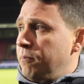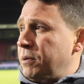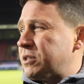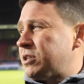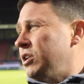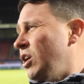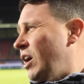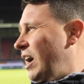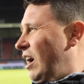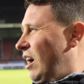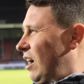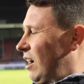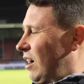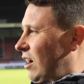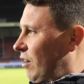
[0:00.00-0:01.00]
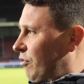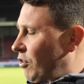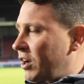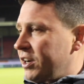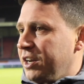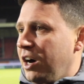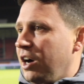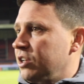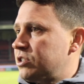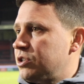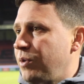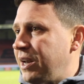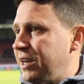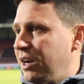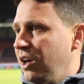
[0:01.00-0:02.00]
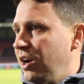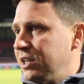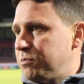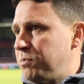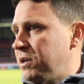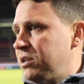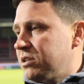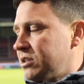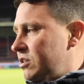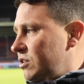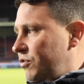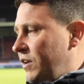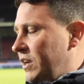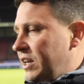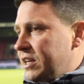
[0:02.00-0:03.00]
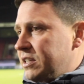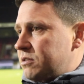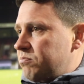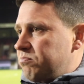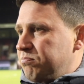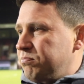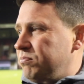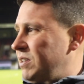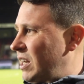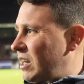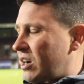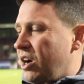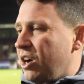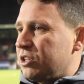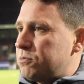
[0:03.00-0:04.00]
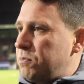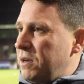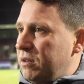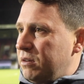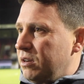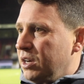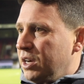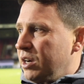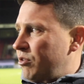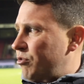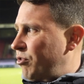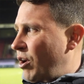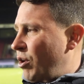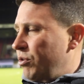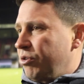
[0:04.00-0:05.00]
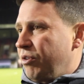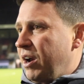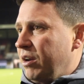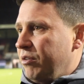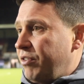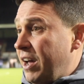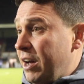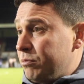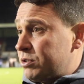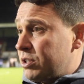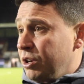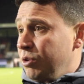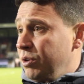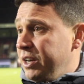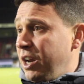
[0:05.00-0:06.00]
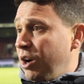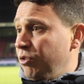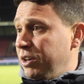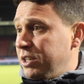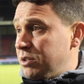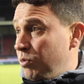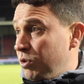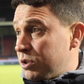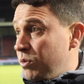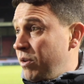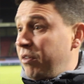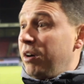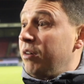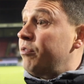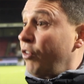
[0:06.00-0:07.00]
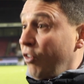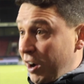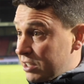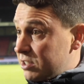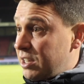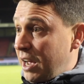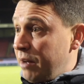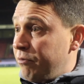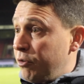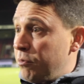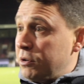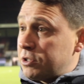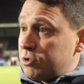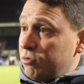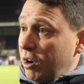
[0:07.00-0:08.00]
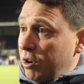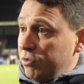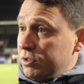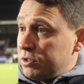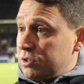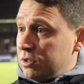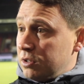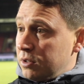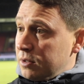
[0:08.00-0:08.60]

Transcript: But tonight, I find it hard to analyse, because I just think there's yellow cards being thrown around for absolutely no reason whatsoever, for us and for Bristol Rovers.